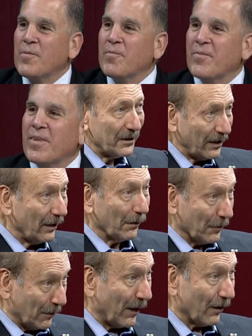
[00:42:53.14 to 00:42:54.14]
Well, let me say a little
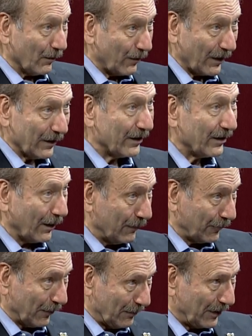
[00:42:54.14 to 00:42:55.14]
bit about where it's come
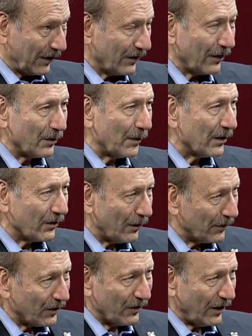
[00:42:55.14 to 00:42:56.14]
from, because there's been so
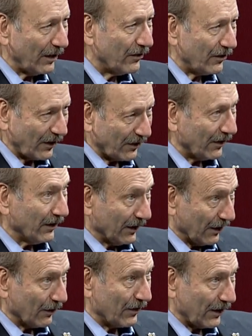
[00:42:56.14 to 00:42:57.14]
much change just in the
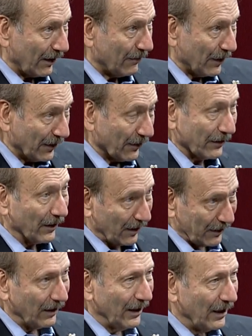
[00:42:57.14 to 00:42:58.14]
years that I've been there. And then
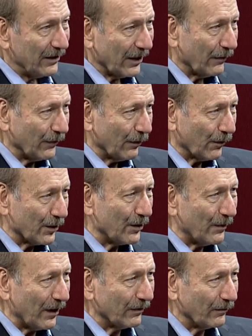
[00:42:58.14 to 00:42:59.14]
I'll say a few words
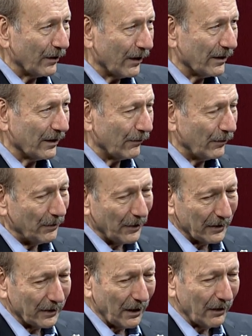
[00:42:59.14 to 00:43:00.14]
about where I think we
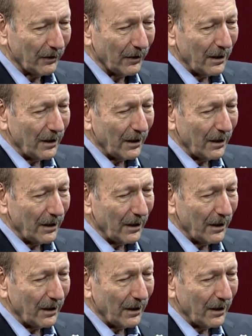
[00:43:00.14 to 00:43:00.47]
might go.